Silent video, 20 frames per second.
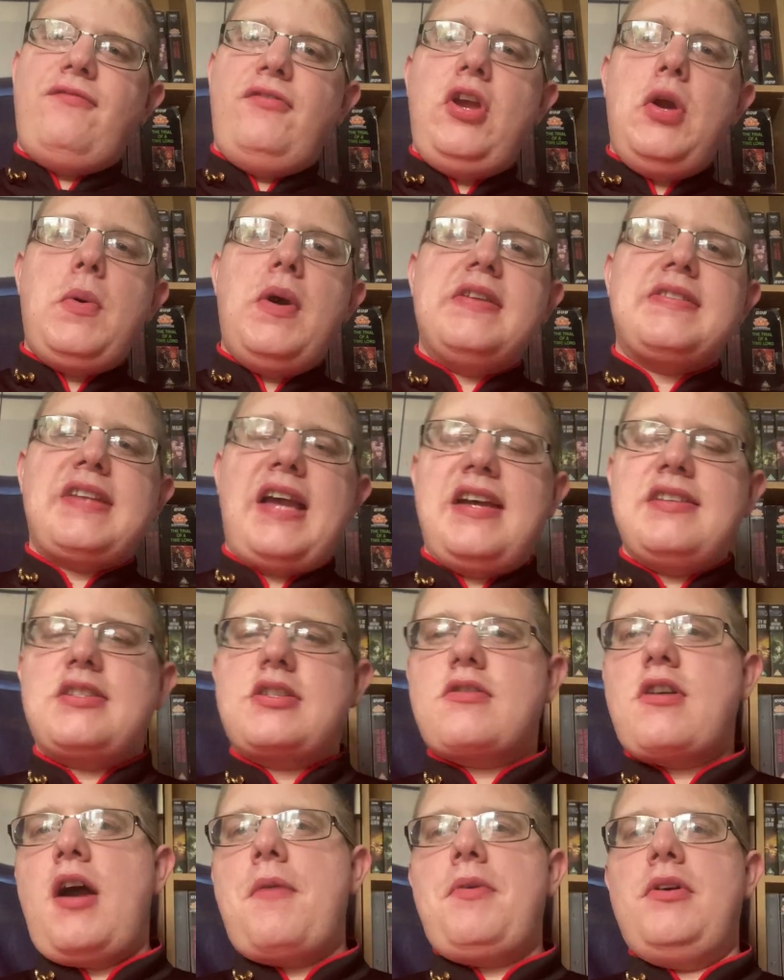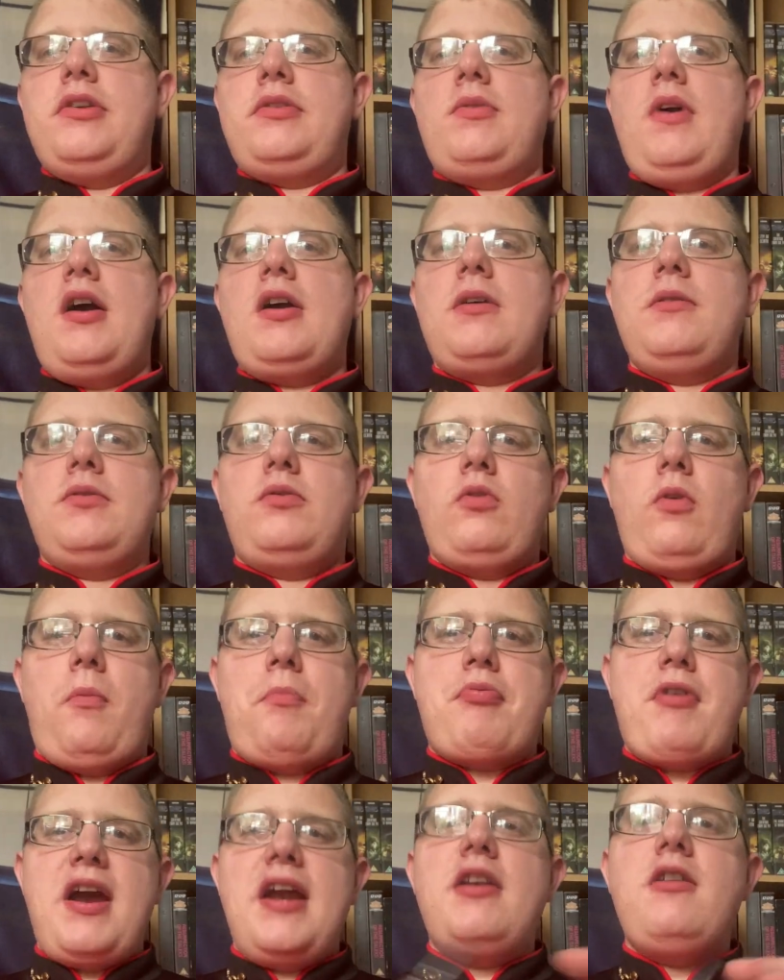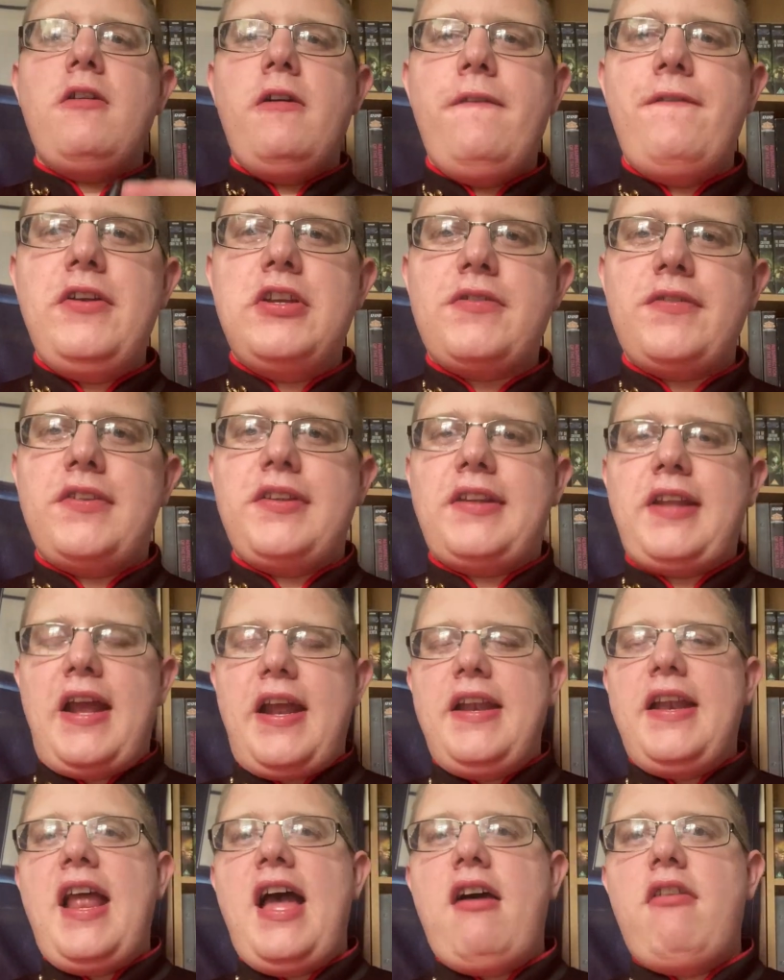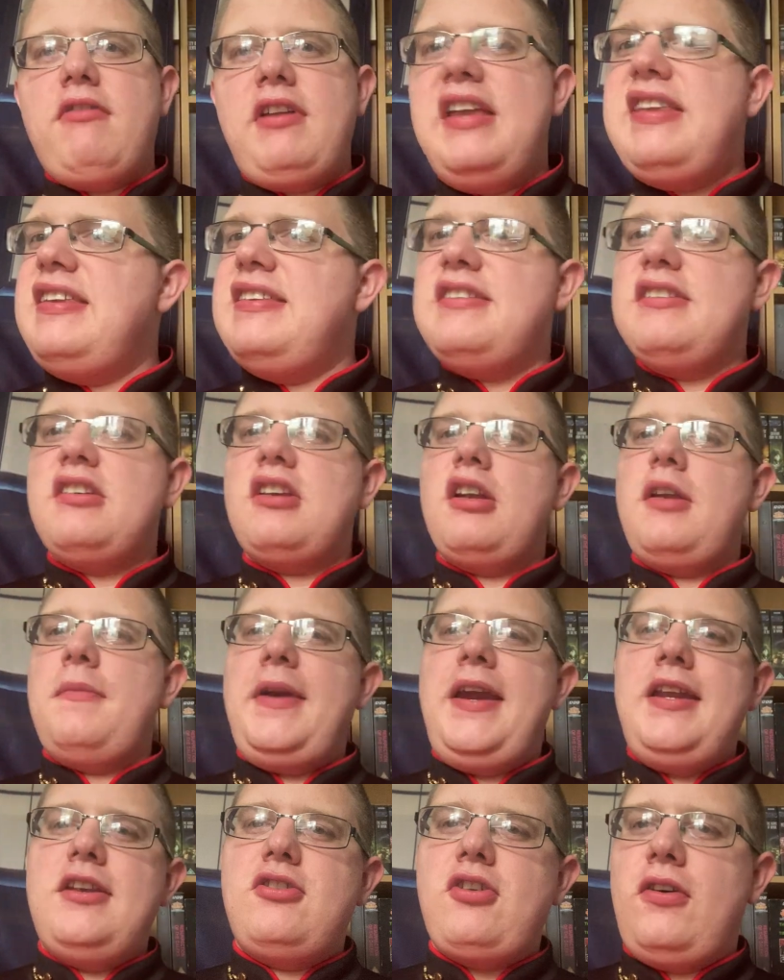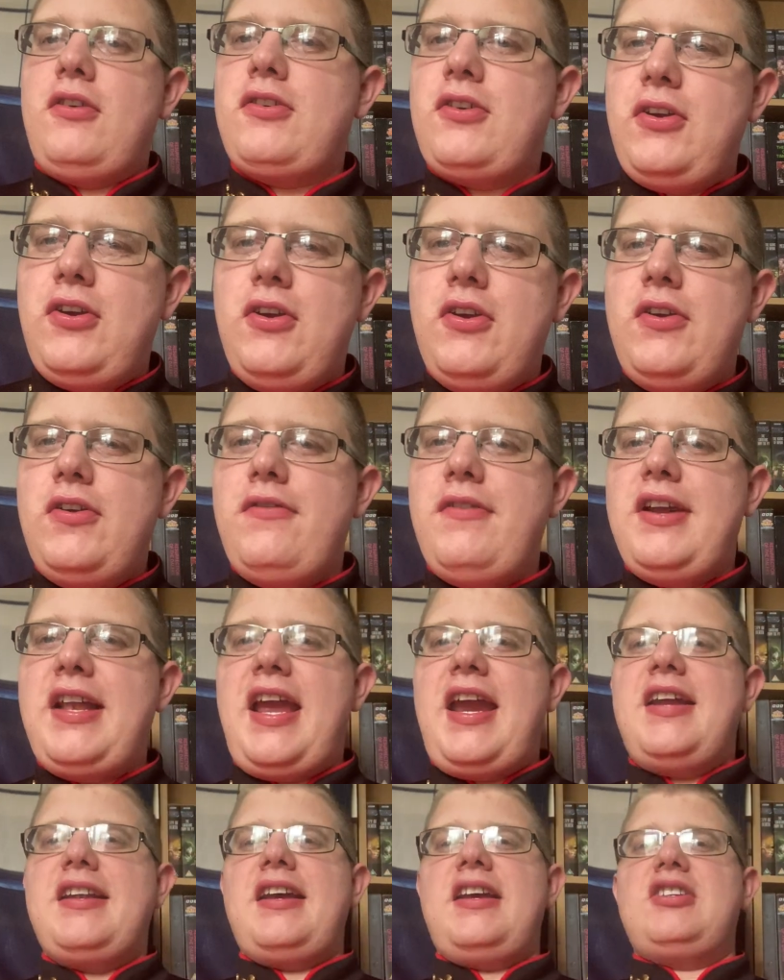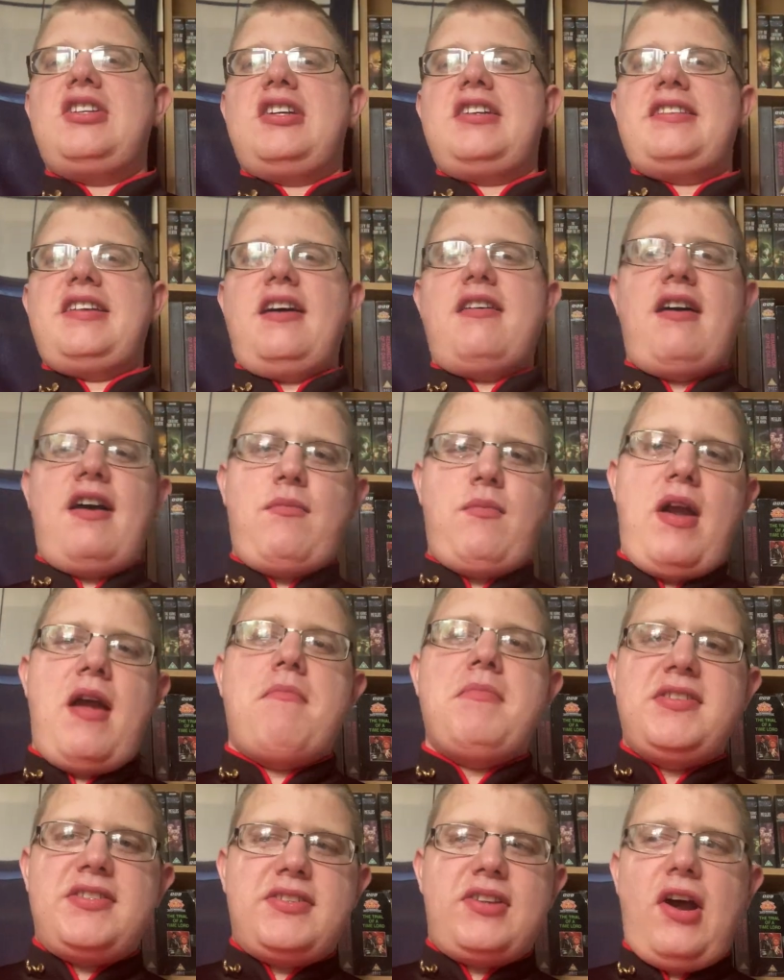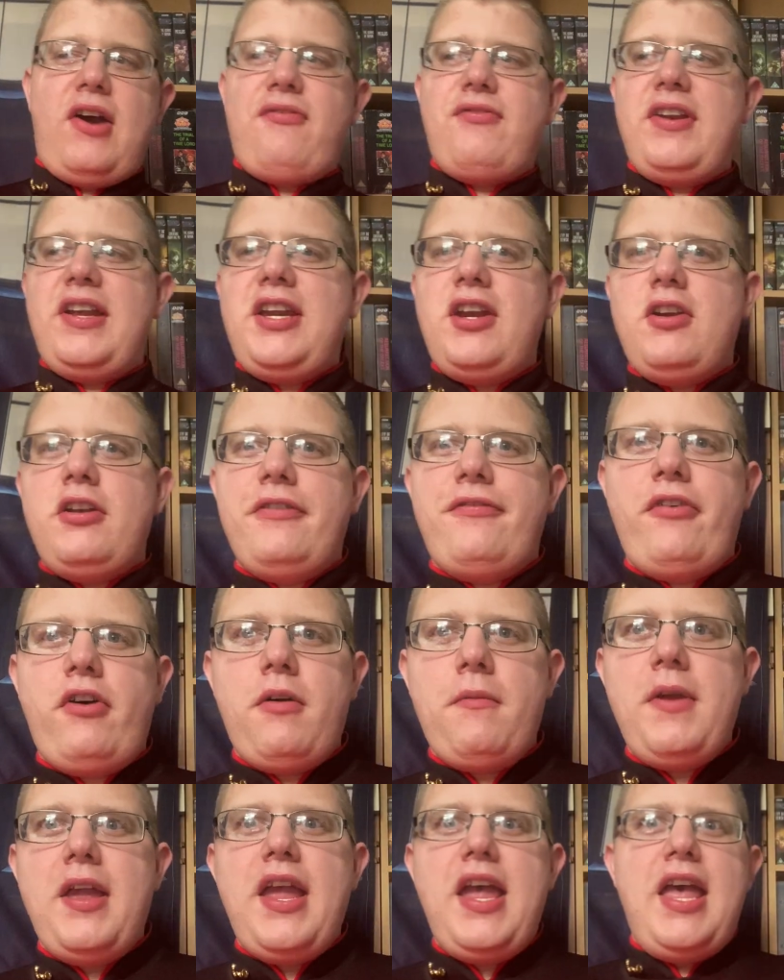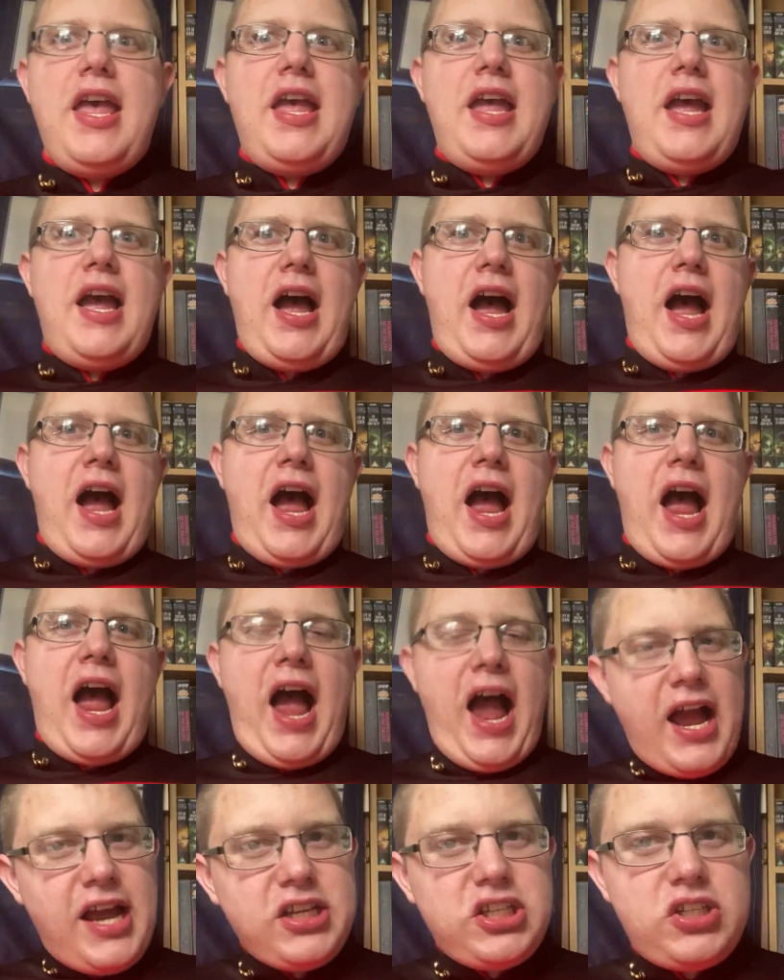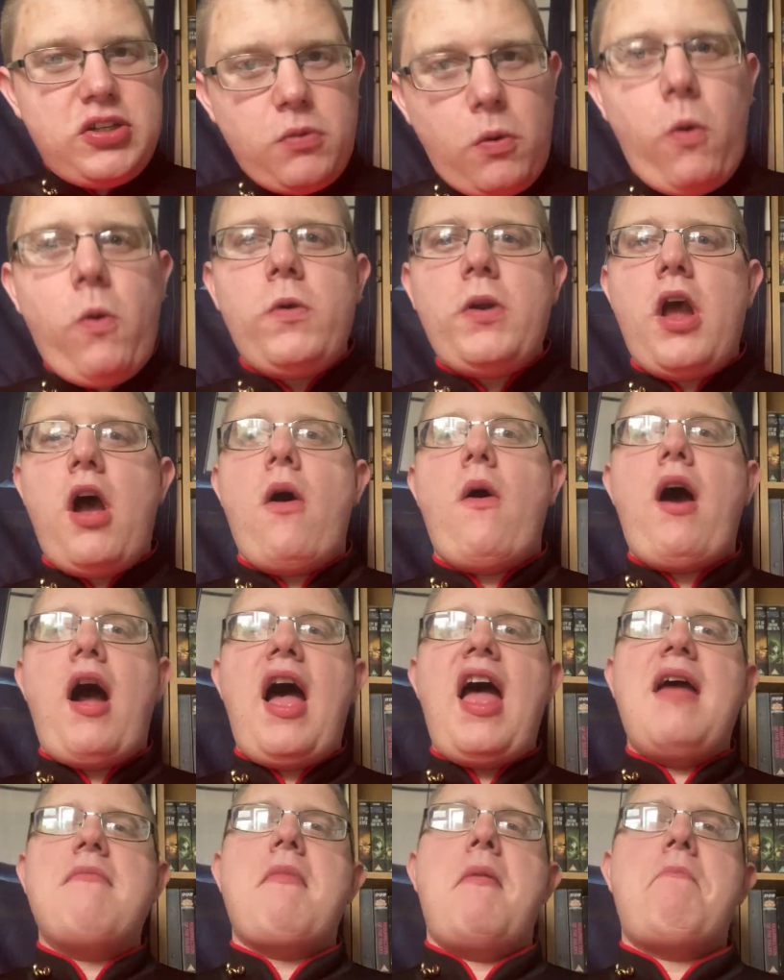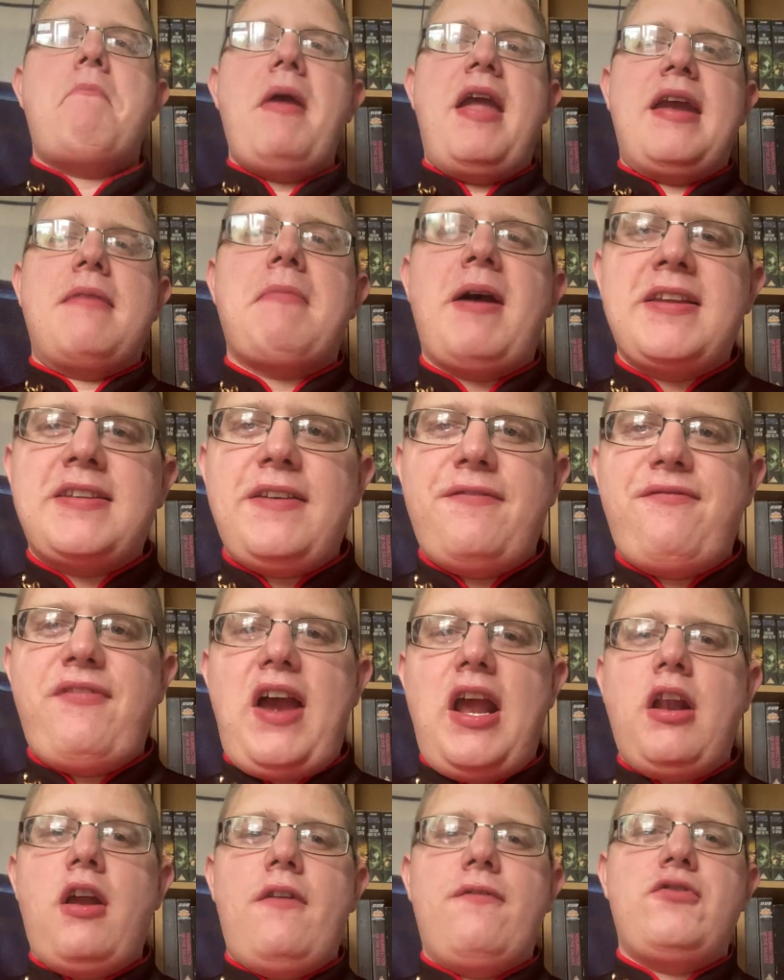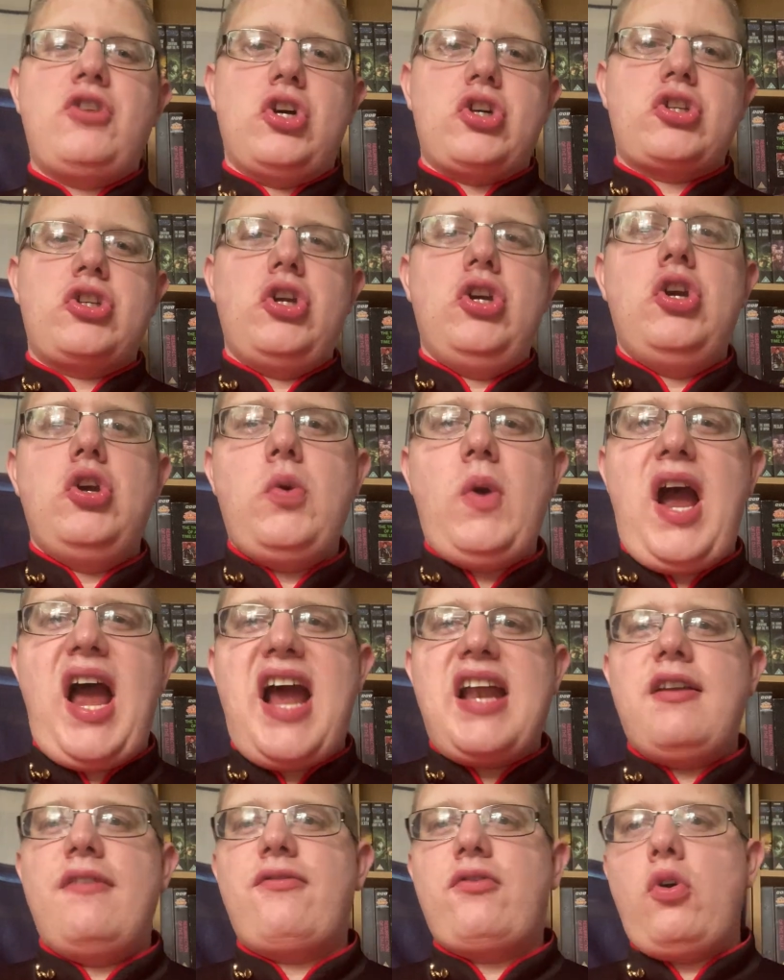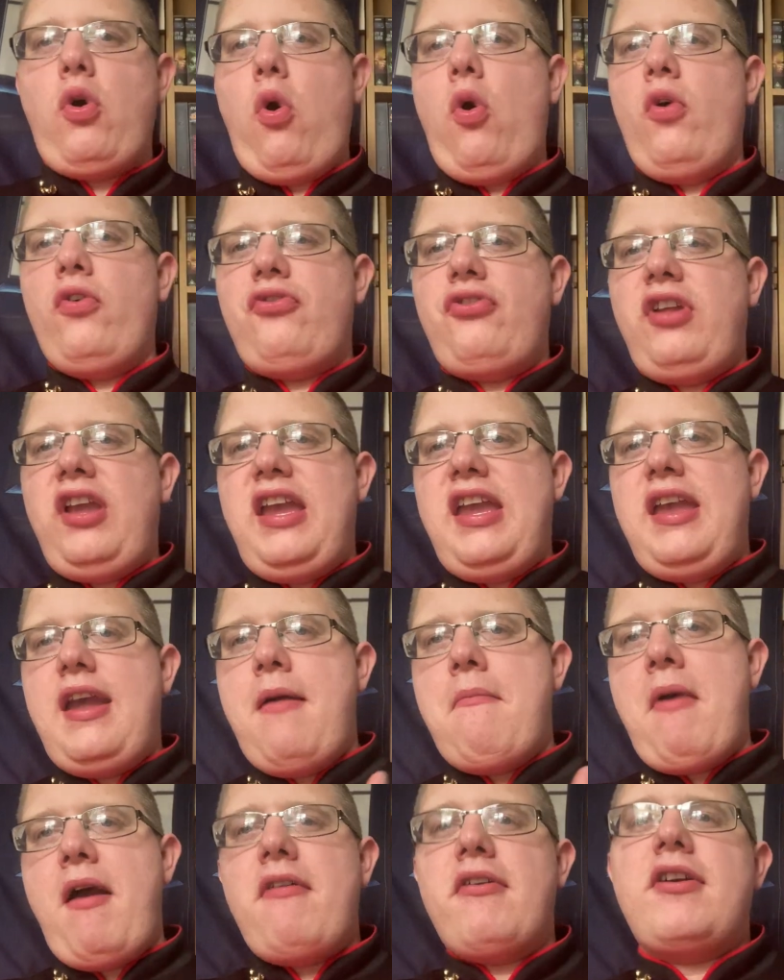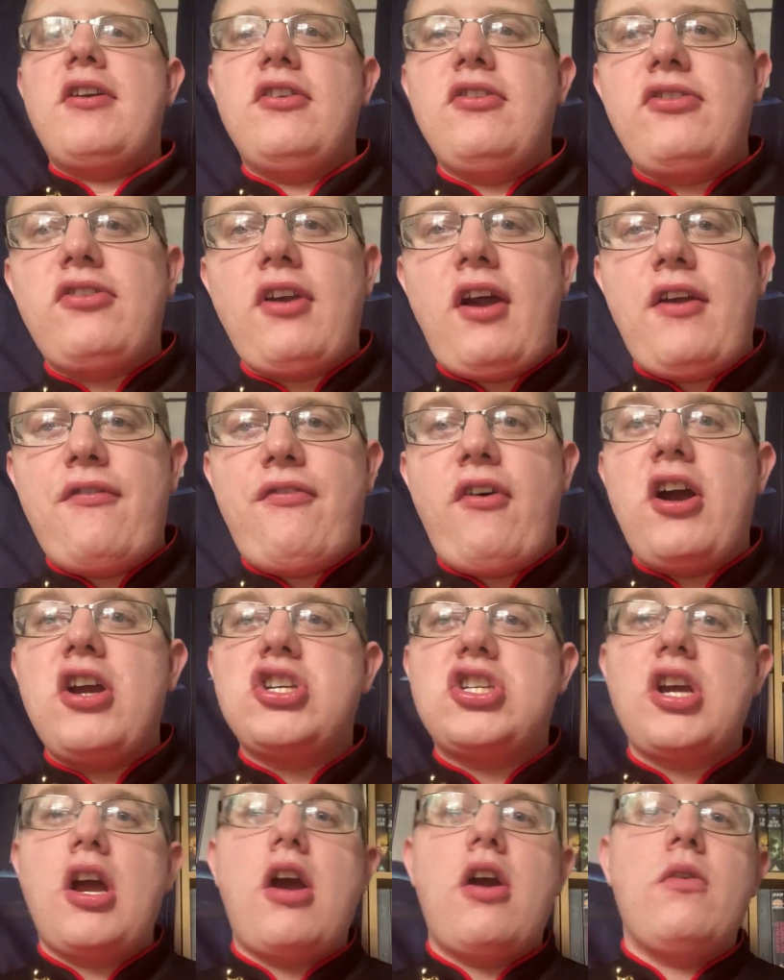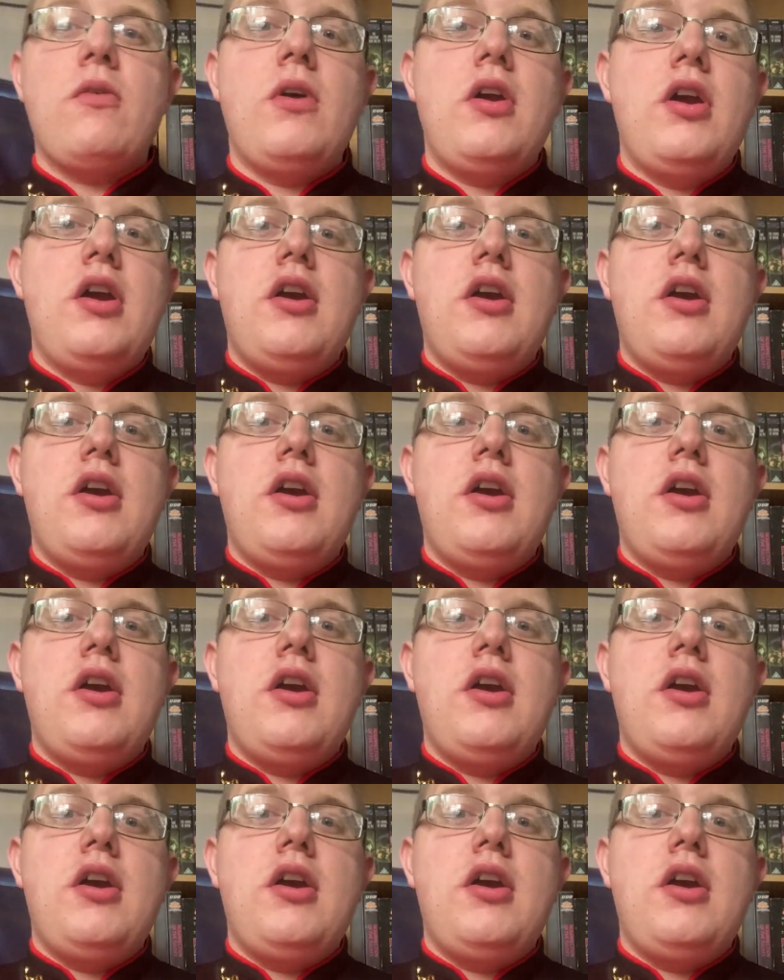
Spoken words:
viewers and subscribers. Welcome to a brand new video for today. Now, this isn't going to be Doctor Who related. As you can tell, I'm wearing my Starfleet uniform. As you all know, I am a big, massive fan of Doctor Who and, of course, the American sci-fi show,